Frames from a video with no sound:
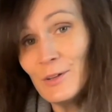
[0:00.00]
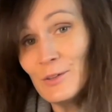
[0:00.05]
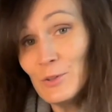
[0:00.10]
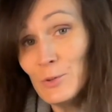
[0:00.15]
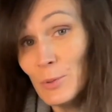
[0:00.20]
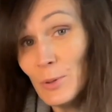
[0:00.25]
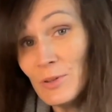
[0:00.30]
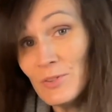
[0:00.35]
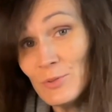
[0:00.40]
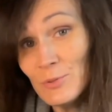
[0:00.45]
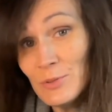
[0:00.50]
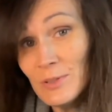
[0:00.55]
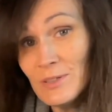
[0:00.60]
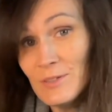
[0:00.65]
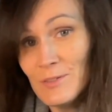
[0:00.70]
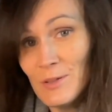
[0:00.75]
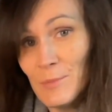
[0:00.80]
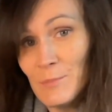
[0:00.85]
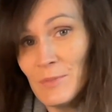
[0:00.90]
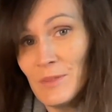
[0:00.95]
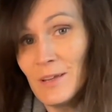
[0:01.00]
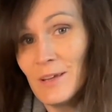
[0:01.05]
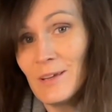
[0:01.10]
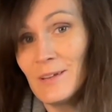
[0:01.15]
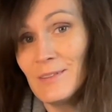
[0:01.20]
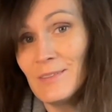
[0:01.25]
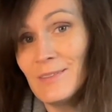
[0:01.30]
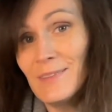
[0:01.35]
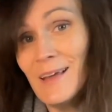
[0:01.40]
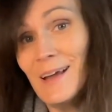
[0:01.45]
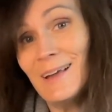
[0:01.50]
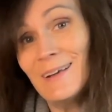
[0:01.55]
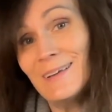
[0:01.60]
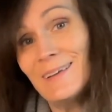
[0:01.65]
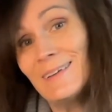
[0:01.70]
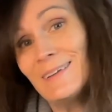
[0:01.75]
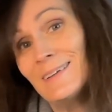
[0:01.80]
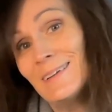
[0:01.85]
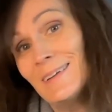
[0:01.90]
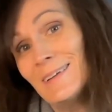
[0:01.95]
You also did something that
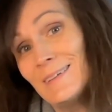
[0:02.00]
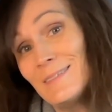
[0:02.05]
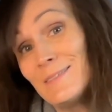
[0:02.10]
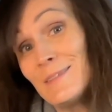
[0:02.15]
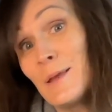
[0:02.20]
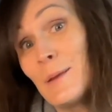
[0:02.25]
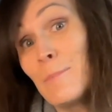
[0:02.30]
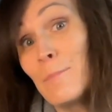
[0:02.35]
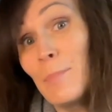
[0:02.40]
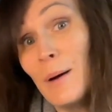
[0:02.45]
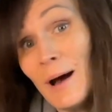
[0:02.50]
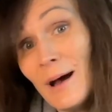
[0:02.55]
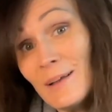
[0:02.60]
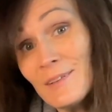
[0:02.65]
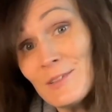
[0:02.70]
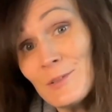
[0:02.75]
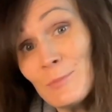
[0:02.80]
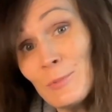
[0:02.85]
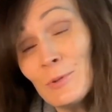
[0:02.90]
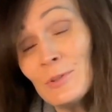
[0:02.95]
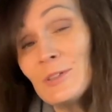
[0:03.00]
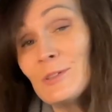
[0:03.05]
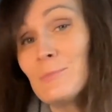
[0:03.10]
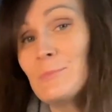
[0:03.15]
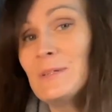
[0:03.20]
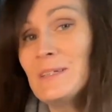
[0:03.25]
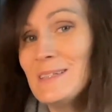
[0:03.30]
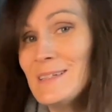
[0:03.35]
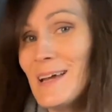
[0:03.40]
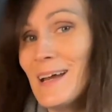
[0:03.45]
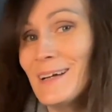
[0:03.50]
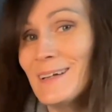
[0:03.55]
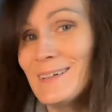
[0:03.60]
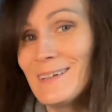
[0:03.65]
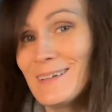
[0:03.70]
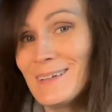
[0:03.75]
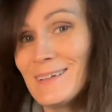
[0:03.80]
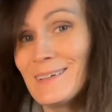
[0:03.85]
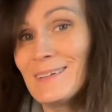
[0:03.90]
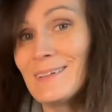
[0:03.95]
it is impossible to be
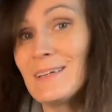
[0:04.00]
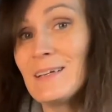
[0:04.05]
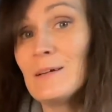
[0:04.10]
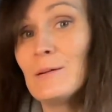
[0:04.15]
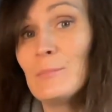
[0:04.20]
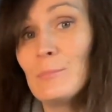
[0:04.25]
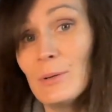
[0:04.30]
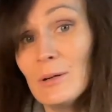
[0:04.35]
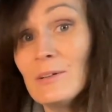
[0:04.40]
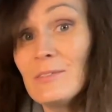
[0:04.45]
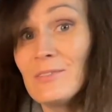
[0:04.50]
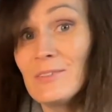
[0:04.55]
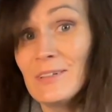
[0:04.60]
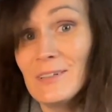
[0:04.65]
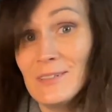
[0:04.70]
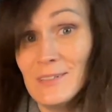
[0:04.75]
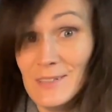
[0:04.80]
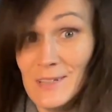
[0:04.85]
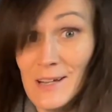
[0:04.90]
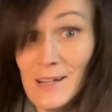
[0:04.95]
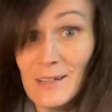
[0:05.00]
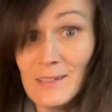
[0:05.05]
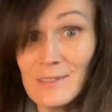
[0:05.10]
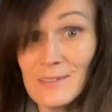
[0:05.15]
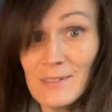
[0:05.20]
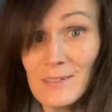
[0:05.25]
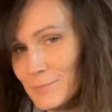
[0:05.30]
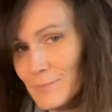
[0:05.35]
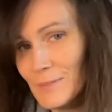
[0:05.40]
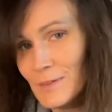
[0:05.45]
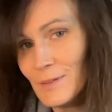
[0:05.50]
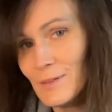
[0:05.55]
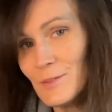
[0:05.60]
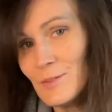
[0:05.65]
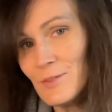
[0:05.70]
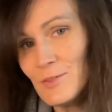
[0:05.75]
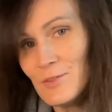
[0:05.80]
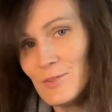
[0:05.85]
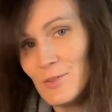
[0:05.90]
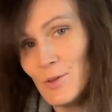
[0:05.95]
technically perfect at.
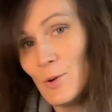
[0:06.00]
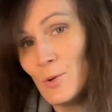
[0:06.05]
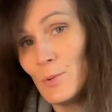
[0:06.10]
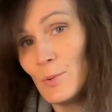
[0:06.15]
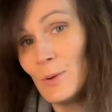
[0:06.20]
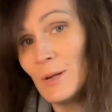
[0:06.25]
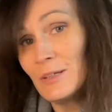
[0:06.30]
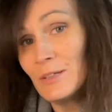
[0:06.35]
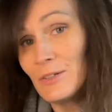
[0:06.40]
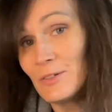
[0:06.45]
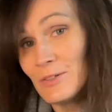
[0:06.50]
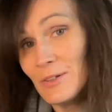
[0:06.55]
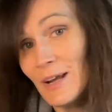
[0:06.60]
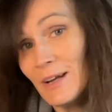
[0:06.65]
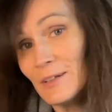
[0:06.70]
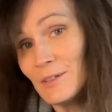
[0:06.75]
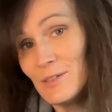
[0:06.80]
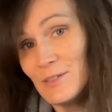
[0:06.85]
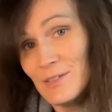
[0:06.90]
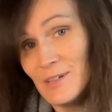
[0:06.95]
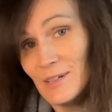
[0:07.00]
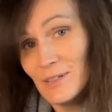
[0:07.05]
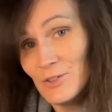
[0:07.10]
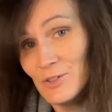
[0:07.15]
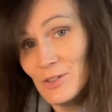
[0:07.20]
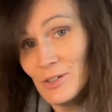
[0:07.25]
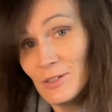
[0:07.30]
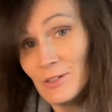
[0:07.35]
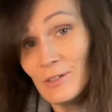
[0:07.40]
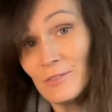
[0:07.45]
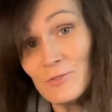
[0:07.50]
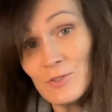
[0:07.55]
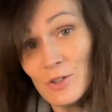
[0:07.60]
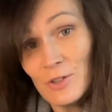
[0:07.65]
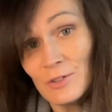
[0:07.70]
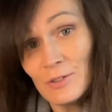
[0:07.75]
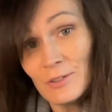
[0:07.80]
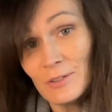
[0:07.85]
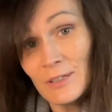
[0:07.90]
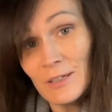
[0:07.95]
So in your next section of
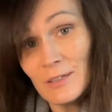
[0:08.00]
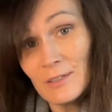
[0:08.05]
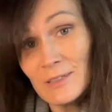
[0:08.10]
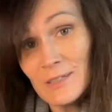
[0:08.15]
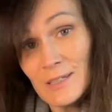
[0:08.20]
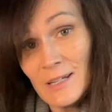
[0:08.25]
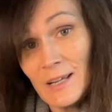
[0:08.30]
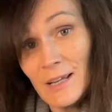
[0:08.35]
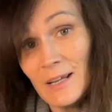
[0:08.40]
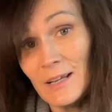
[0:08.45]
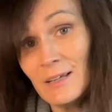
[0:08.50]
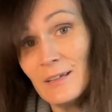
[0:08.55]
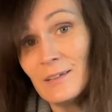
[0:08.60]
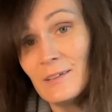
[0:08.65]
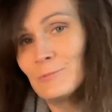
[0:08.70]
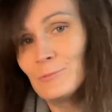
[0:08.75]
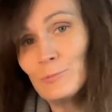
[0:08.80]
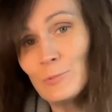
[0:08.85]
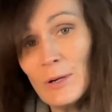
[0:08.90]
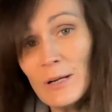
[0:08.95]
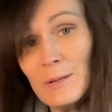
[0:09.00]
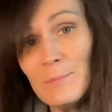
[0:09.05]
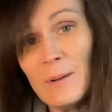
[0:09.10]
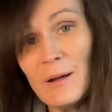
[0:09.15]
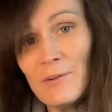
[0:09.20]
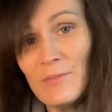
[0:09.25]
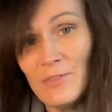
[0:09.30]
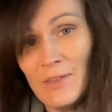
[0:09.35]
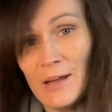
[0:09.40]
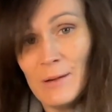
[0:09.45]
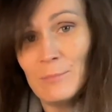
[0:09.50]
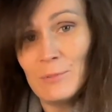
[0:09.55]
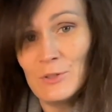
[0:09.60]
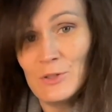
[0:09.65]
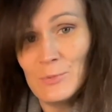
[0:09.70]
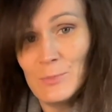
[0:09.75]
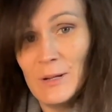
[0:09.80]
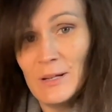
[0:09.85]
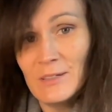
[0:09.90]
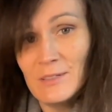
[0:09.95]
journaling today, write about that
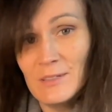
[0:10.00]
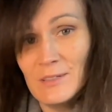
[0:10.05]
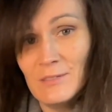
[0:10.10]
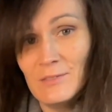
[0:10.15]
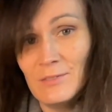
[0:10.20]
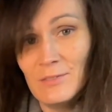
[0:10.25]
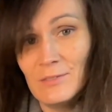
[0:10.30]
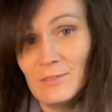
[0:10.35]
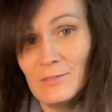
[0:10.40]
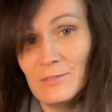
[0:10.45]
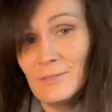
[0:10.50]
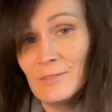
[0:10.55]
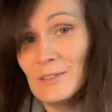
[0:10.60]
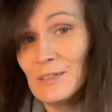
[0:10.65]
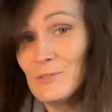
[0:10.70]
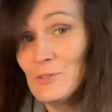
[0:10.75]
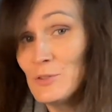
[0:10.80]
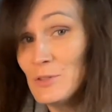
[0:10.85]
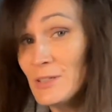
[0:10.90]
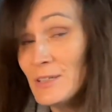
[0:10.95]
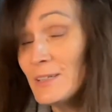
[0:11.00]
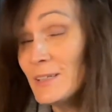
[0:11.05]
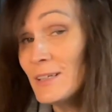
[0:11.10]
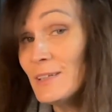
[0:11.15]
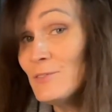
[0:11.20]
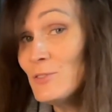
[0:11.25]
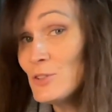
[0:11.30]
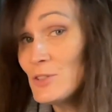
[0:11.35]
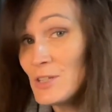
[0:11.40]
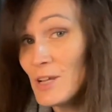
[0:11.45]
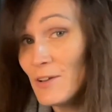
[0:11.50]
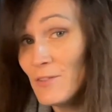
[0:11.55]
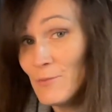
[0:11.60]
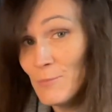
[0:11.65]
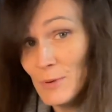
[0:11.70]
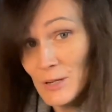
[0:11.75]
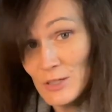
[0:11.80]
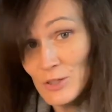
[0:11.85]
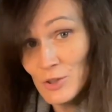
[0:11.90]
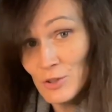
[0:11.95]
perspective. If you didn't give yourself
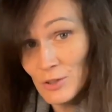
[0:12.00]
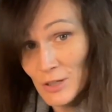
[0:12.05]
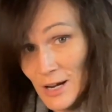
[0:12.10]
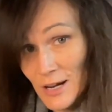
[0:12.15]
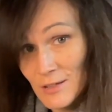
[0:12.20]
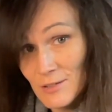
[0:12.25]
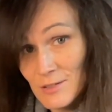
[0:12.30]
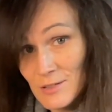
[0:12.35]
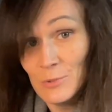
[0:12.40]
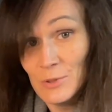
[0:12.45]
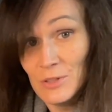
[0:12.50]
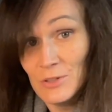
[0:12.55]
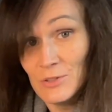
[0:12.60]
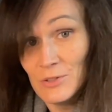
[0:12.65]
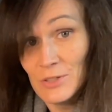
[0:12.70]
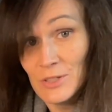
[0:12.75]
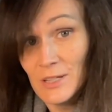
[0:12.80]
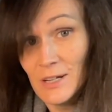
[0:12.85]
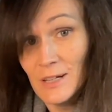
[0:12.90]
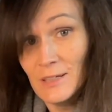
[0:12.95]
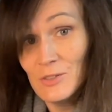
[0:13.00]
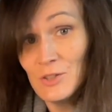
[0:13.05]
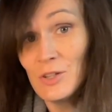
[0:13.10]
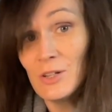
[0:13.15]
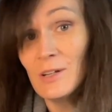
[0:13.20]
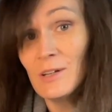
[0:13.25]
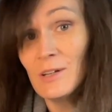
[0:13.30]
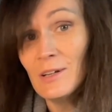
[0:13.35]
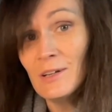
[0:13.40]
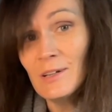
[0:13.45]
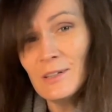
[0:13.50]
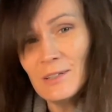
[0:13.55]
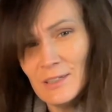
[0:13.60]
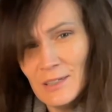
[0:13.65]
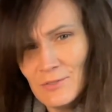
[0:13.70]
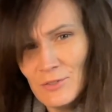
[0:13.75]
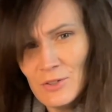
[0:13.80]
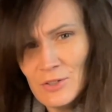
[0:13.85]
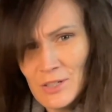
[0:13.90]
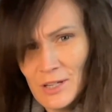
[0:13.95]
much grace with your sketch,
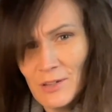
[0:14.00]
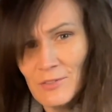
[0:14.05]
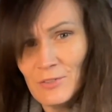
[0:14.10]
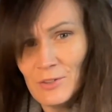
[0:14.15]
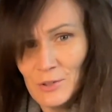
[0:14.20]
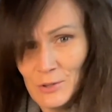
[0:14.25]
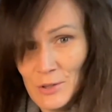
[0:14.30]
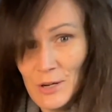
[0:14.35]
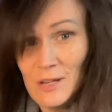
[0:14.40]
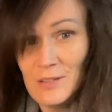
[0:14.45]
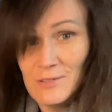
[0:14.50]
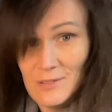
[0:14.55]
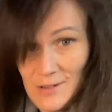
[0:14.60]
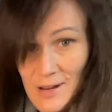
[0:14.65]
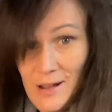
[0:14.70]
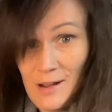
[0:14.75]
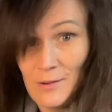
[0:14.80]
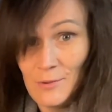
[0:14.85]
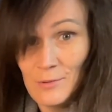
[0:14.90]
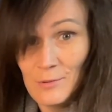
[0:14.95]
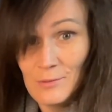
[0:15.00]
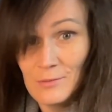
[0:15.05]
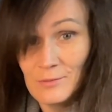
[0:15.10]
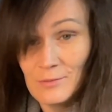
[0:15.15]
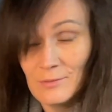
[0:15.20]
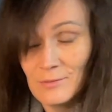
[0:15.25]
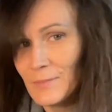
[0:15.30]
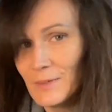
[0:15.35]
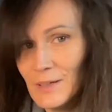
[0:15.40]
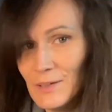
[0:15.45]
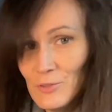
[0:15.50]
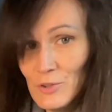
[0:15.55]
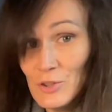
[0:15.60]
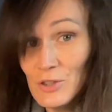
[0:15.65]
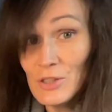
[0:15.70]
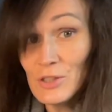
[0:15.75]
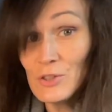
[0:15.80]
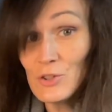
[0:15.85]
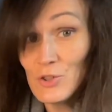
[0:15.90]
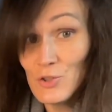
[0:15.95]
give yourself the grace now. If you're
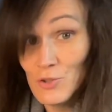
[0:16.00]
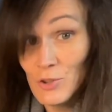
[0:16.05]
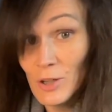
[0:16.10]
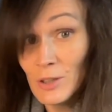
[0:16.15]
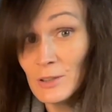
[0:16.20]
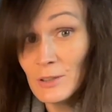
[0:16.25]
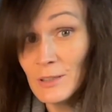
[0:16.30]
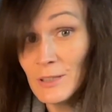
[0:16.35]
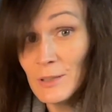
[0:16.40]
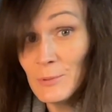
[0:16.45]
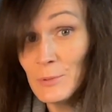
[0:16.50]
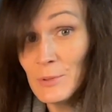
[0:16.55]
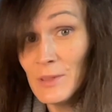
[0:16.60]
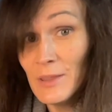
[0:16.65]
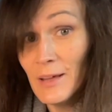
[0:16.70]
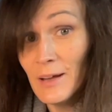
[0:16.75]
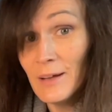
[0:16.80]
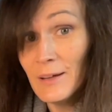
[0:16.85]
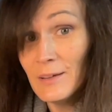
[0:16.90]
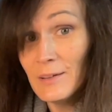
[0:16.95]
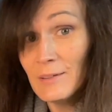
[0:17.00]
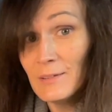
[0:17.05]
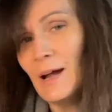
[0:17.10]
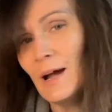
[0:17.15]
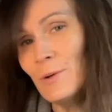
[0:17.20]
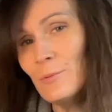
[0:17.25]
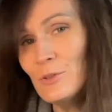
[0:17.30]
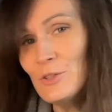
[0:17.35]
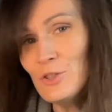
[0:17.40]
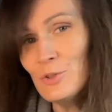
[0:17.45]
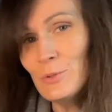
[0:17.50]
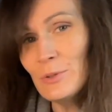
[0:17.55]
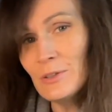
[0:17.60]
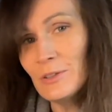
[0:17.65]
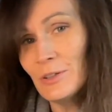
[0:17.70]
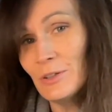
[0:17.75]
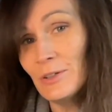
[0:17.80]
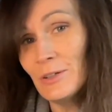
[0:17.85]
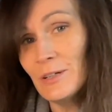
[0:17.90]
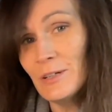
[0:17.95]
still struggling with that, how would you
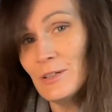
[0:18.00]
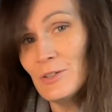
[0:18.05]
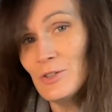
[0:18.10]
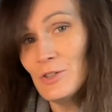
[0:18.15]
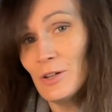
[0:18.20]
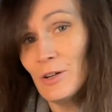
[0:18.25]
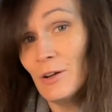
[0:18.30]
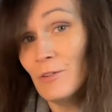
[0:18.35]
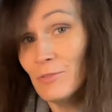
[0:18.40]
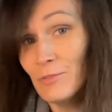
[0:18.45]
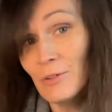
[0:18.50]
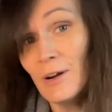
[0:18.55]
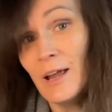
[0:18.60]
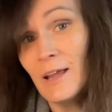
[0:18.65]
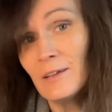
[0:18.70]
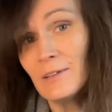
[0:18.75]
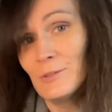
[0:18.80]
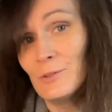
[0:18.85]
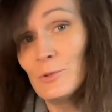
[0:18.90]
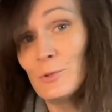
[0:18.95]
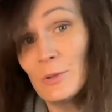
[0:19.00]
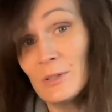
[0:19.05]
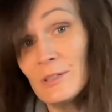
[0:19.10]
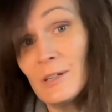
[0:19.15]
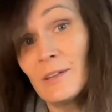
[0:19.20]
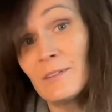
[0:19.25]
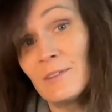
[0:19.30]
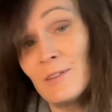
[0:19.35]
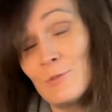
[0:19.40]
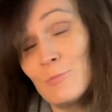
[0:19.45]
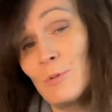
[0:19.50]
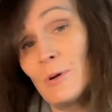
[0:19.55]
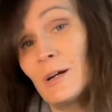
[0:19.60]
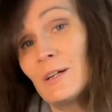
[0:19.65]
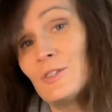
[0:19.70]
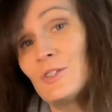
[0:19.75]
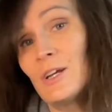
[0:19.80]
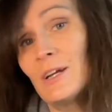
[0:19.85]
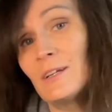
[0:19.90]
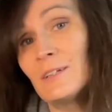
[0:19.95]
encourage a friend who had done this
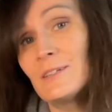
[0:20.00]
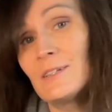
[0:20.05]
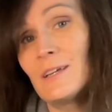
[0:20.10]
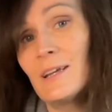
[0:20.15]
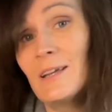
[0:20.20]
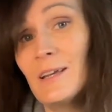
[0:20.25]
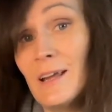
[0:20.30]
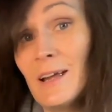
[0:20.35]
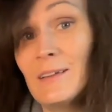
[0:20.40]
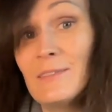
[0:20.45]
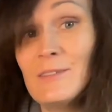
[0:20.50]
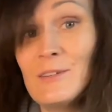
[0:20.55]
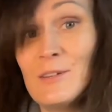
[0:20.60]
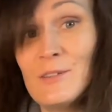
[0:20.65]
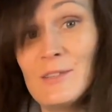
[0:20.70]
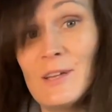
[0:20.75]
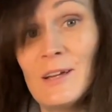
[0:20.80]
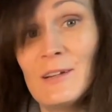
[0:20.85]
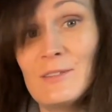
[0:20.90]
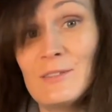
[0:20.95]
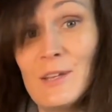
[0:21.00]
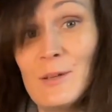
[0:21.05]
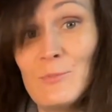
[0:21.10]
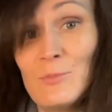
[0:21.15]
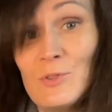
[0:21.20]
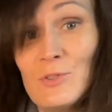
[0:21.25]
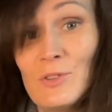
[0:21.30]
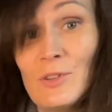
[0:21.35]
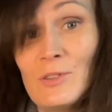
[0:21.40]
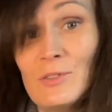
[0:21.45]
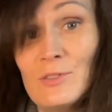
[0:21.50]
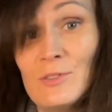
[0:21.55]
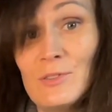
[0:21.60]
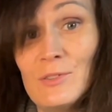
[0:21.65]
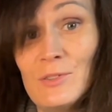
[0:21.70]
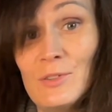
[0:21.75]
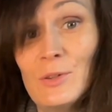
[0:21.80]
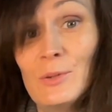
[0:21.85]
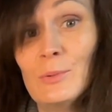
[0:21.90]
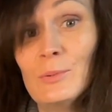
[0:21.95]
project and had the exact same results
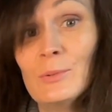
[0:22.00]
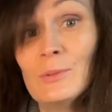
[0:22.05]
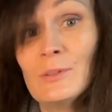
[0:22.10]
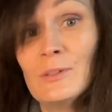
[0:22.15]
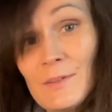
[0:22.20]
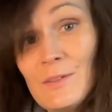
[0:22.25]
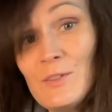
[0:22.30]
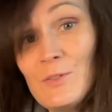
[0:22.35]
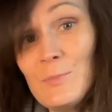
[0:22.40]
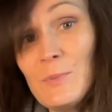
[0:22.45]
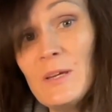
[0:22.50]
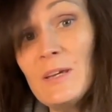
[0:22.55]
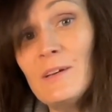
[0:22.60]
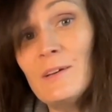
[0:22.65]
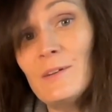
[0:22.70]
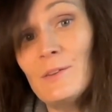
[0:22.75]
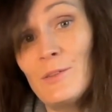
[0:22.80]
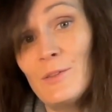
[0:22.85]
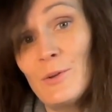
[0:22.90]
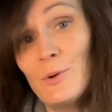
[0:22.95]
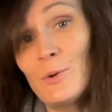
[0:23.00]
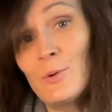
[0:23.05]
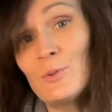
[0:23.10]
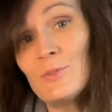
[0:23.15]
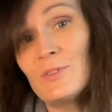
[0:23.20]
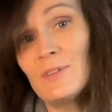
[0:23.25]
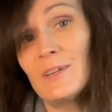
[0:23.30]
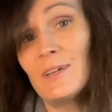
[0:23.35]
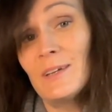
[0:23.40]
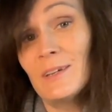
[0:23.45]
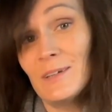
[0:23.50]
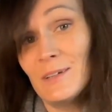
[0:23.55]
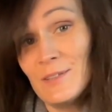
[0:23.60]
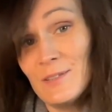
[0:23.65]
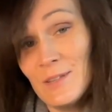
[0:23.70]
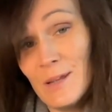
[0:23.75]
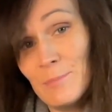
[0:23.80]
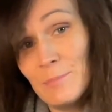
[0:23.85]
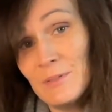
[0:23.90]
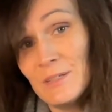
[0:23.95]
as you? Speak those
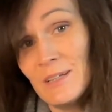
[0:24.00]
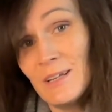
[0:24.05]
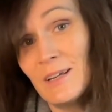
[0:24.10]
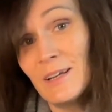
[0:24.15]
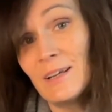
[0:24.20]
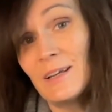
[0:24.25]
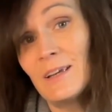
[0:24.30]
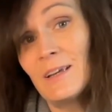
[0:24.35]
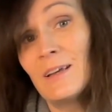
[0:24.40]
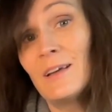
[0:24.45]
accepting,